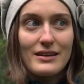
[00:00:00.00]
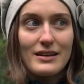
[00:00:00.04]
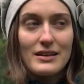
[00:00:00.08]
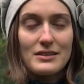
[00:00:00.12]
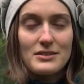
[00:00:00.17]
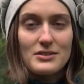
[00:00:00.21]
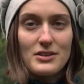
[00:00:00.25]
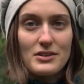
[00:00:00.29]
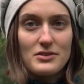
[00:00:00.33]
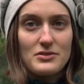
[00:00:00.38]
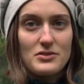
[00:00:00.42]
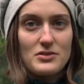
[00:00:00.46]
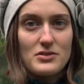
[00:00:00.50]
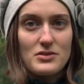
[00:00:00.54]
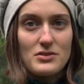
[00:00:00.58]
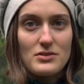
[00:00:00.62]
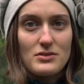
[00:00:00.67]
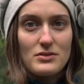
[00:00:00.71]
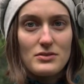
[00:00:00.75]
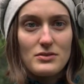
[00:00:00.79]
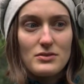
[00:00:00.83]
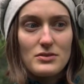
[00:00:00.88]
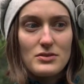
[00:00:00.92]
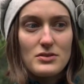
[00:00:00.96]
it does
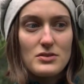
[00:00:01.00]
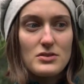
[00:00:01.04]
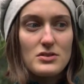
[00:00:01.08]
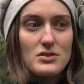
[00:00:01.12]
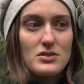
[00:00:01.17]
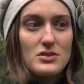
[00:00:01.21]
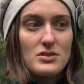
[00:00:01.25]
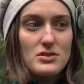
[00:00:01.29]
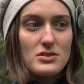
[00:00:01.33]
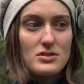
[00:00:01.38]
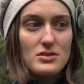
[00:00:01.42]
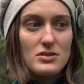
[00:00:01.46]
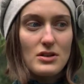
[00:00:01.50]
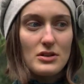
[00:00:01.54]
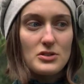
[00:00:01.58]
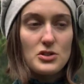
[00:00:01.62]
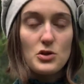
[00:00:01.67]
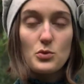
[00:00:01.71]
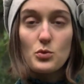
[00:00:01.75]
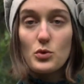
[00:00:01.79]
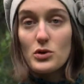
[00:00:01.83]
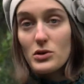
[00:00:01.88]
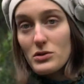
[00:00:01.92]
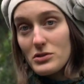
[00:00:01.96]
such
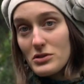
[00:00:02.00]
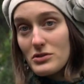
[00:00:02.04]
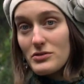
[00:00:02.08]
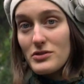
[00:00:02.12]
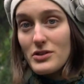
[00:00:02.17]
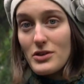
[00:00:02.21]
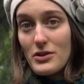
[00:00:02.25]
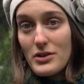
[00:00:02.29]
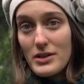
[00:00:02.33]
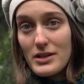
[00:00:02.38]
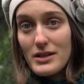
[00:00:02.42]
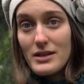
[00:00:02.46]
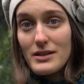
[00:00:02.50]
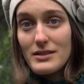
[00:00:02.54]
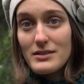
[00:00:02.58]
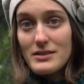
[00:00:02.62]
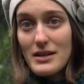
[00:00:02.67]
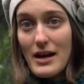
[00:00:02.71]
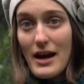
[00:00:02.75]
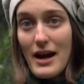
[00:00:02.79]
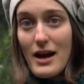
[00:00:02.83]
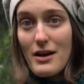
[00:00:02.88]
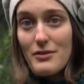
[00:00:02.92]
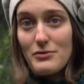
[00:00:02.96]
a world of good
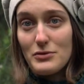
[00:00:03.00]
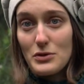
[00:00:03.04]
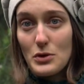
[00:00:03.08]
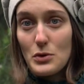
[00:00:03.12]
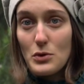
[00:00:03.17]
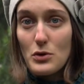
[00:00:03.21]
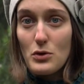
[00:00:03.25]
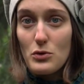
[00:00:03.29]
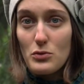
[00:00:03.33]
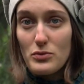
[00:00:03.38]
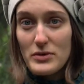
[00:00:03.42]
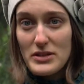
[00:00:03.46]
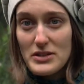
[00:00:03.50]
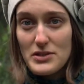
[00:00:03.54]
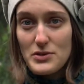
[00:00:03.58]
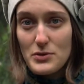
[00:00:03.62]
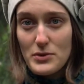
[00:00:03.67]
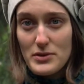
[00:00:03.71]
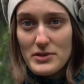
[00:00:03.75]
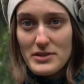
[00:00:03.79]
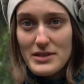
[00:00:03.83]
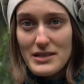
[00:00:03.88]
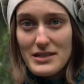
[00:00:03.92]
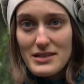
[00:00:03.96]
to have local
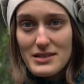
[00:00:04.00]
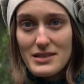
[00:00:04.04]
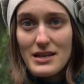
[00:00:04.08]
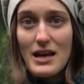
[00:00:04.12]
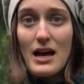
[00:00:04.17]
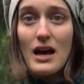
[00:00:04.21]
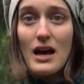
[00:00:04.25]
resources